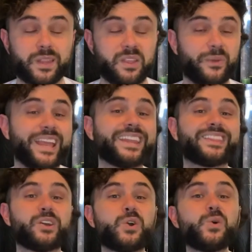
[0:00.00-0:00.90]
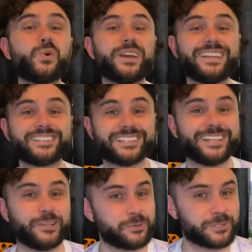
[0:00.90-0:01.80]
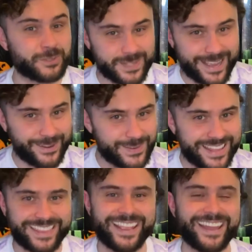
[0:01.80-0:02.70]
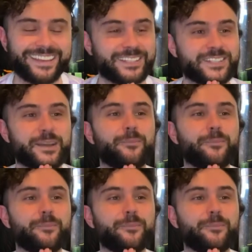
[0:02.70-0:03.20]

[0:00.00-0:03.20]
And then we get, who is Lady Whistledown at the end?